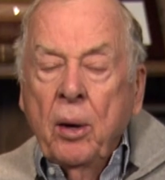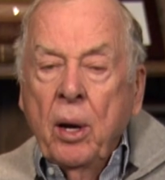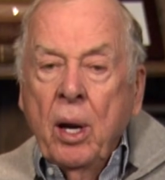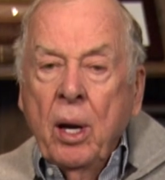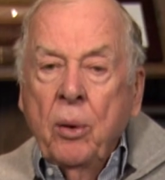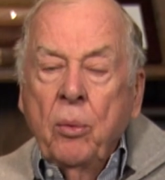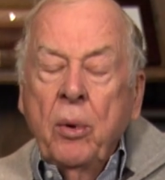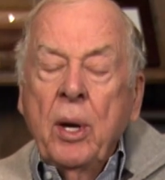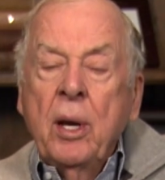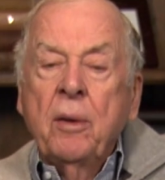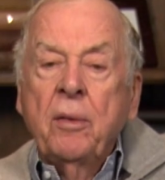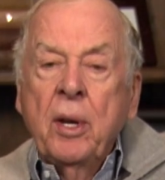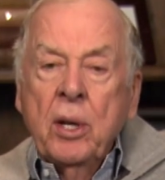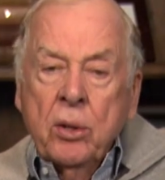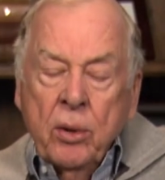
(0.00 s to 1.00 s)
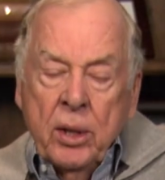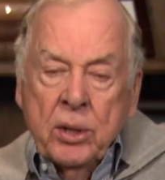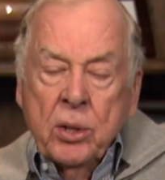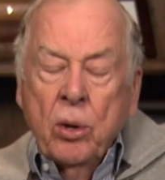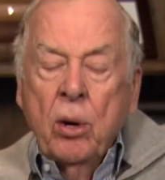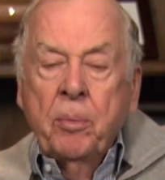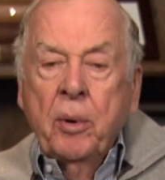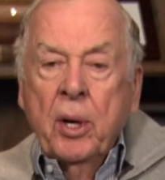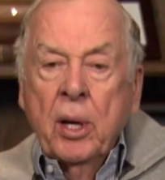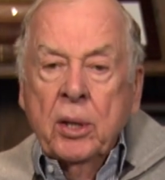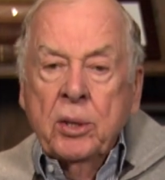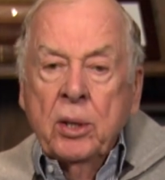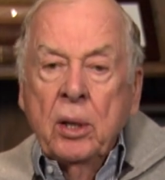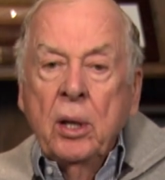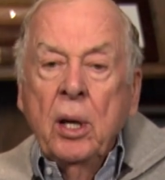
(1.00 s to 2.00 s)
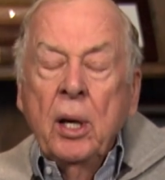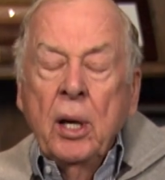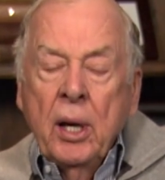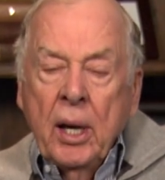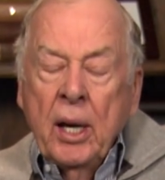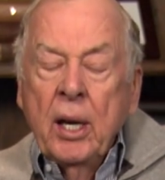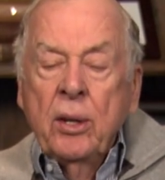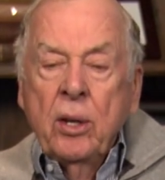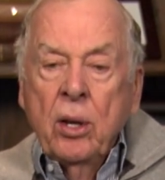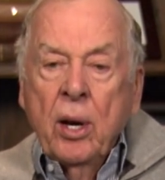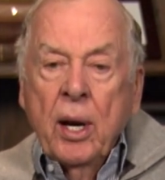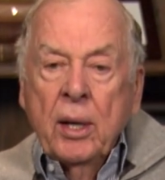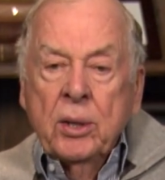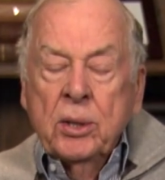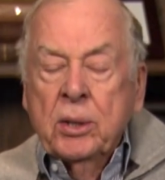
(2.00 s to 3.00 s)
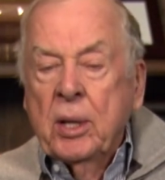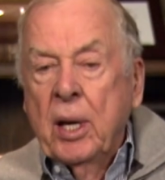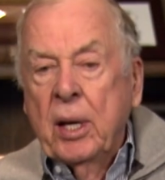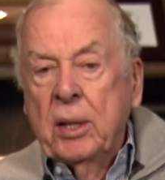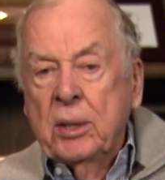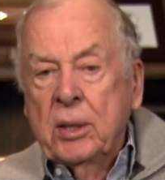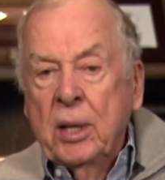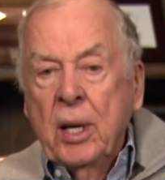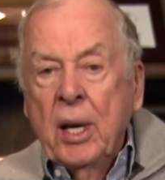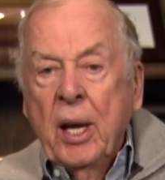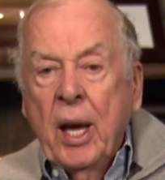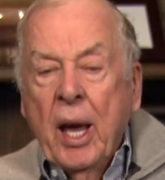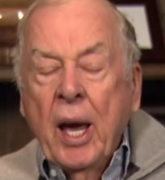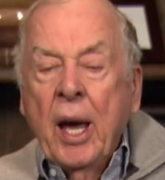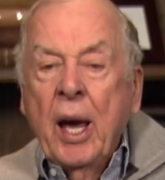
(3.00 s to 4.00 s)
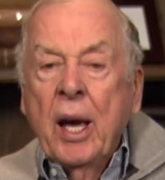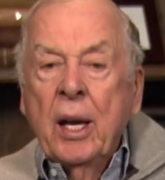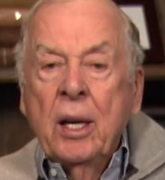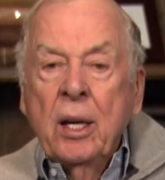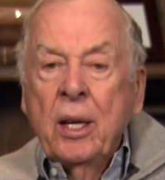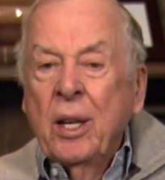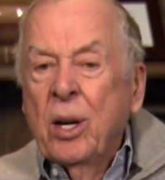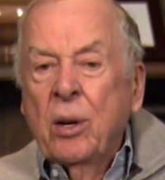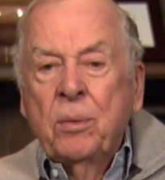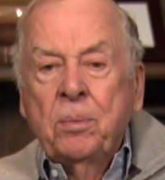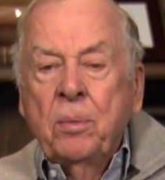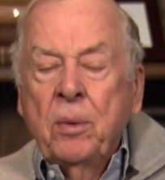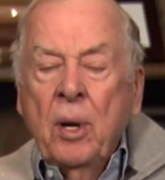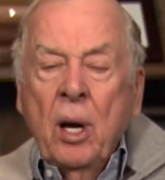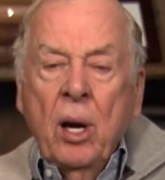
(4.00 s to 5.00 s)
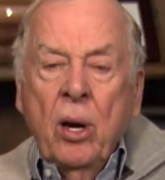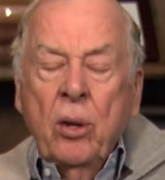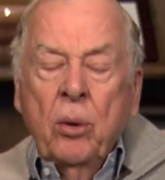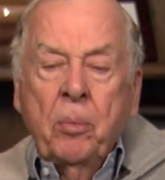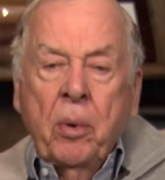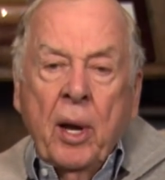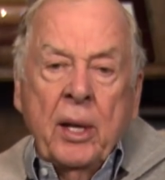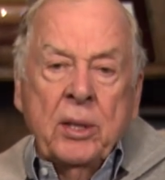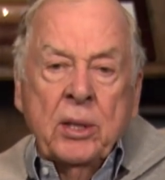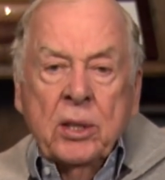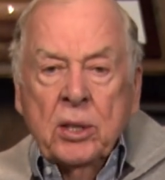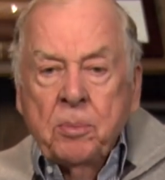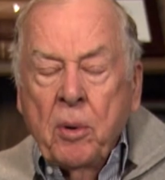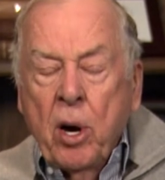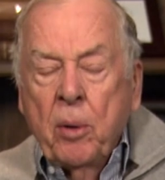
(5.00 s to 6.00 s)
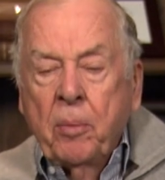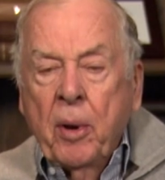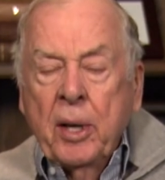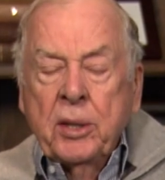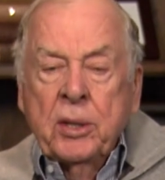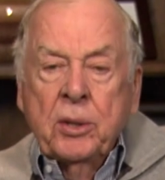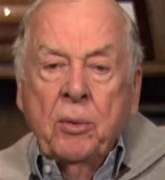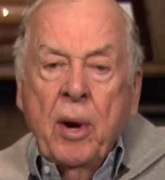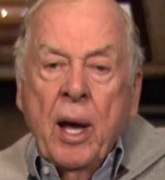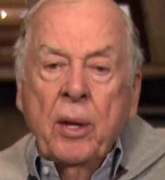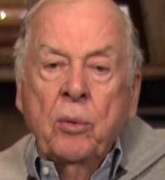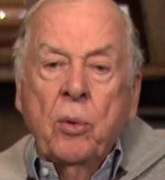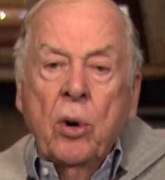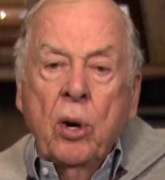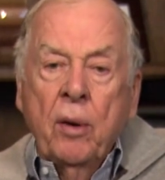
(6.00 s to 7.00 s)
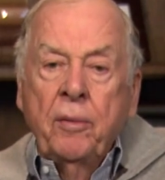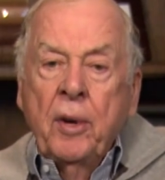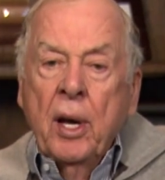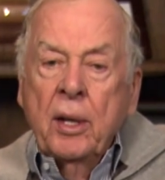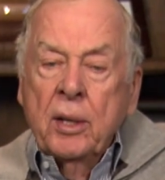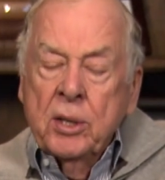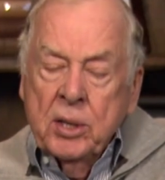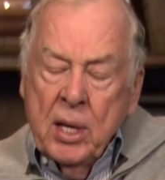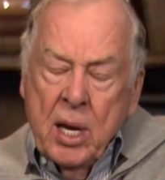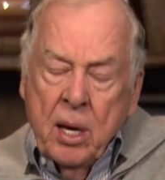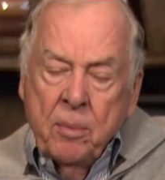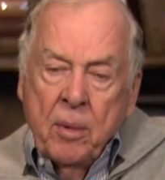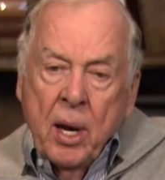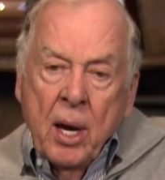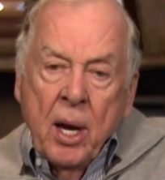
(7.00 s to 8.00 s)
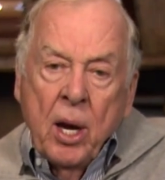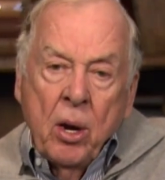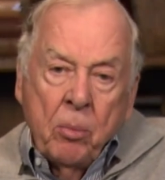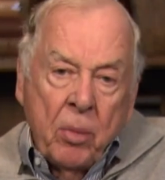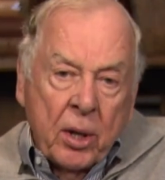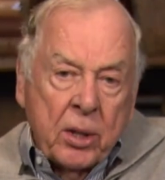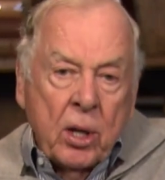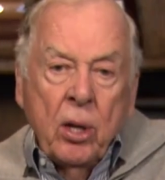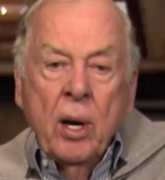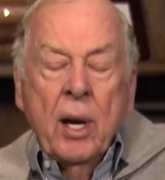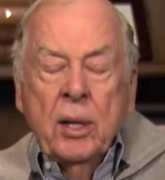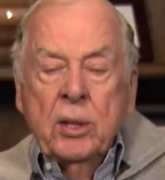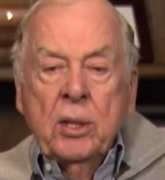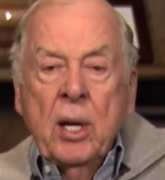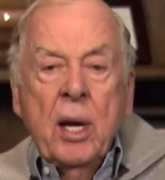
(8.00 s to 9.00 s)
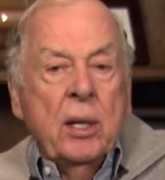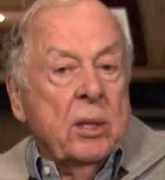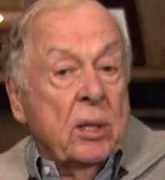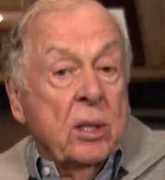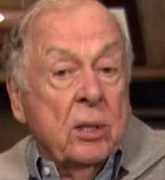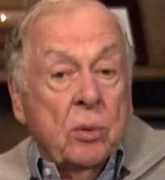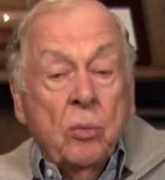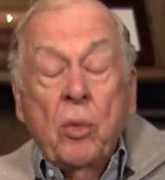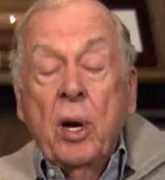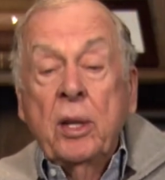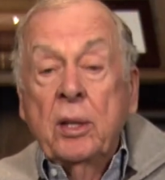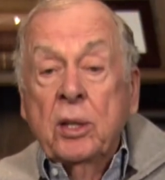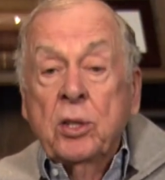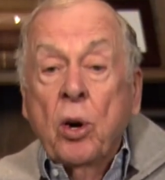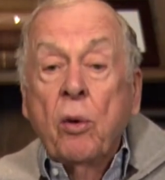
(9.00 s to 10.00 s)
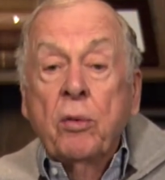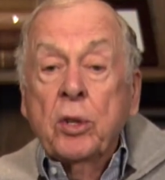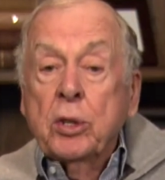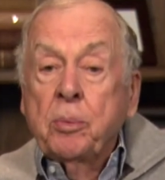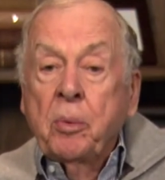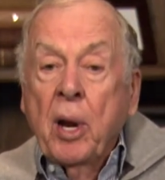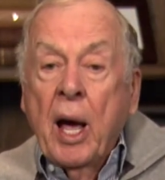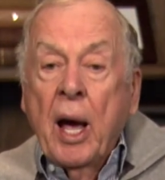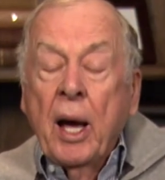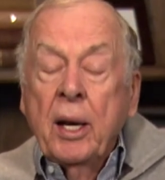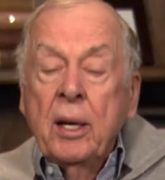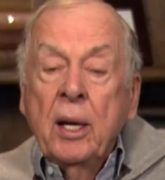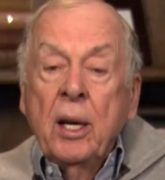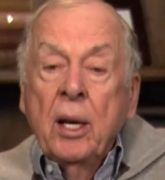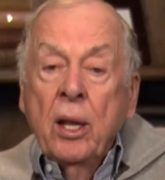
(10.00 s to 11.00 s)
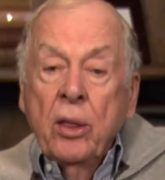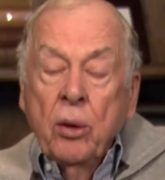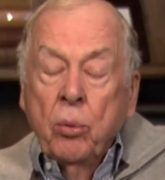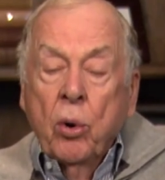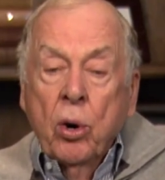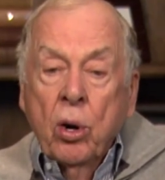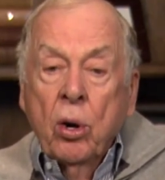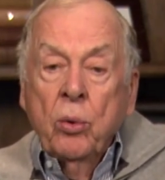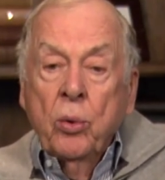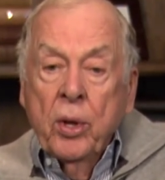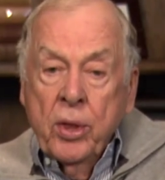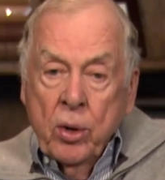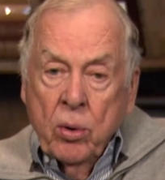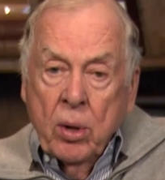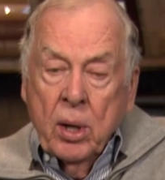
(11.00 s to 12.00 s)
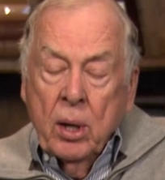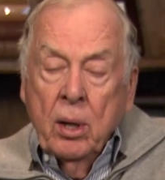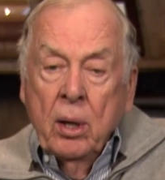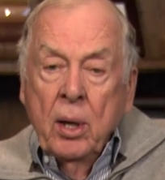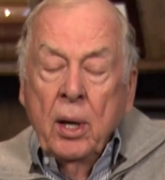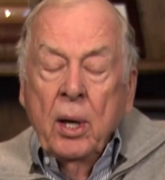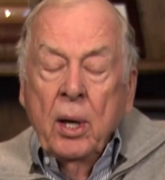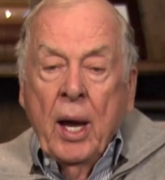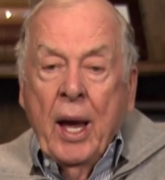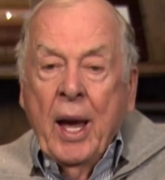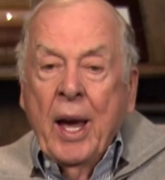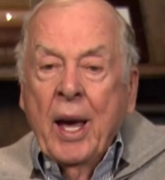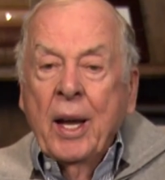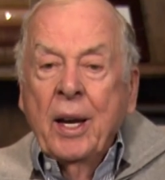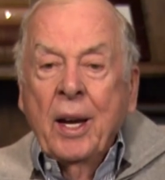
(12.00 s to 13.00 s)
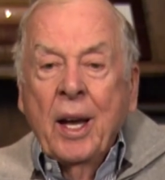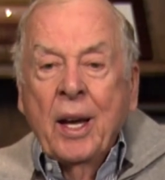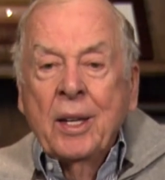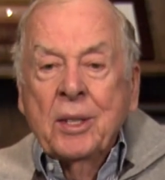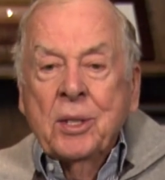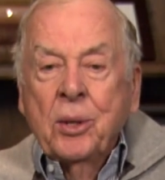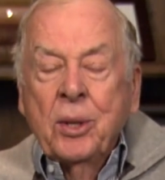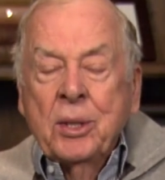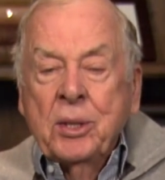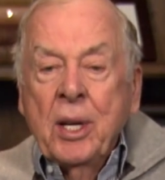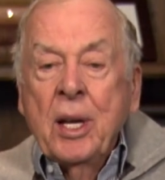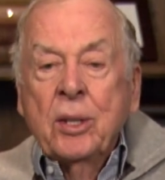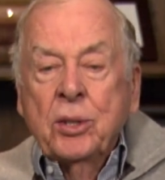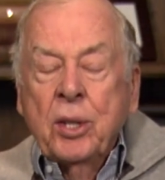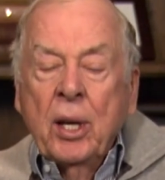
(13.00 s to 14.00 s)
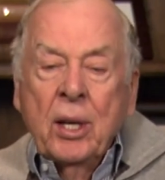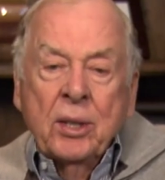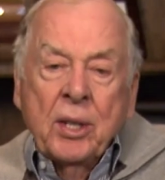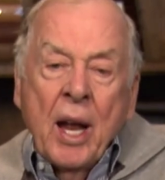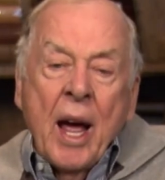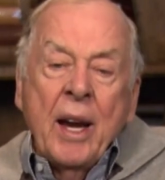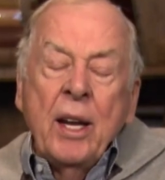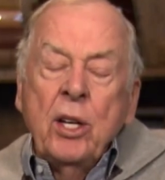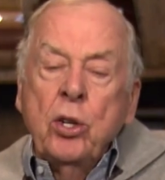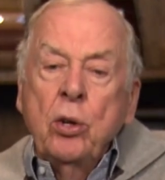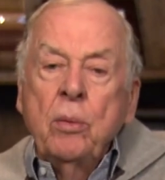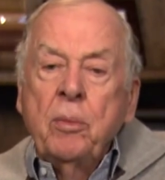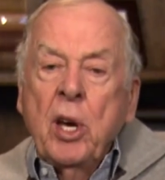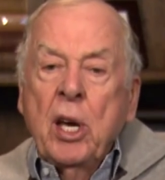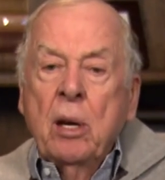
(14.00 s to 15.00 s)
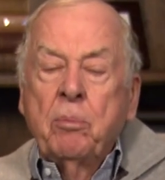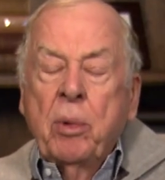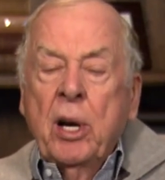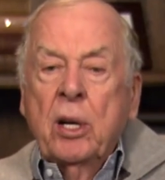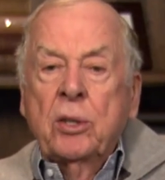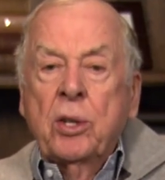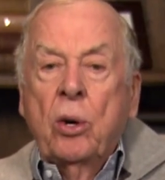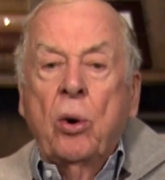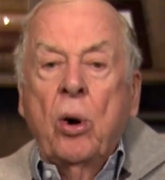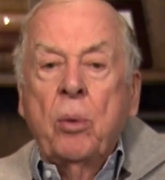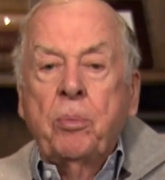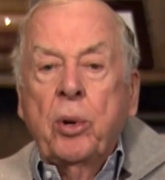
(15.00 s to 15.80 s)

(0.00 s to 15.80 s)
Uh, we have increased oil production in the United States, and there are other places, small places around the world, have done the same. But the United States is the one that's oversupplied the world with oil. And uh, so it's interesting. There's 92 million barrels of oil